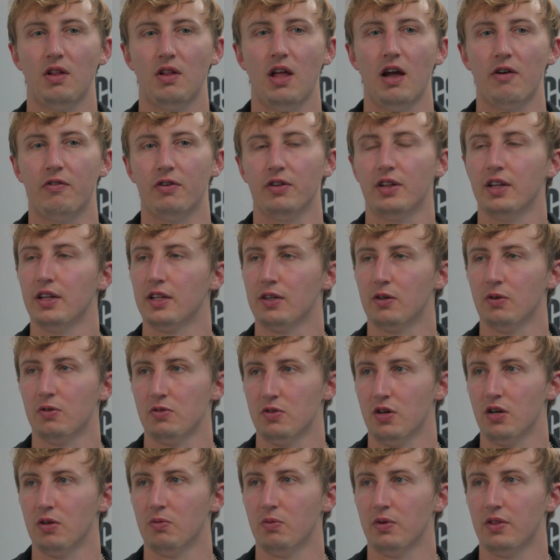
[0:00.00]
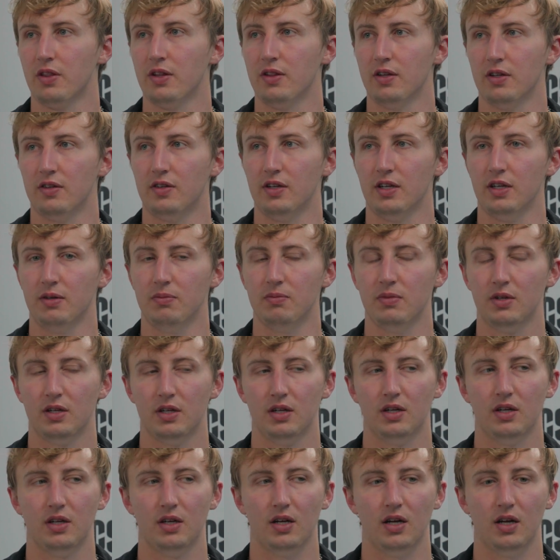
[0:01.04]
everything that goes on within the team.
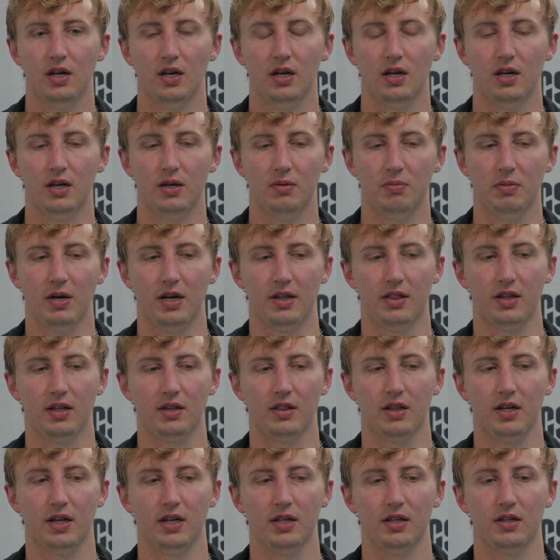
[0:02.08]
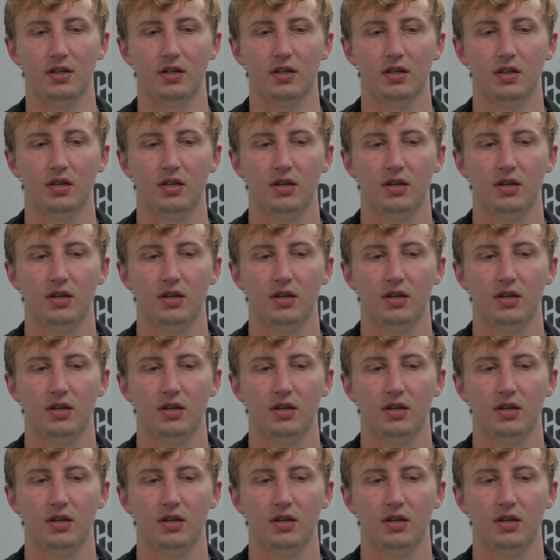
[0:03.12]
I think that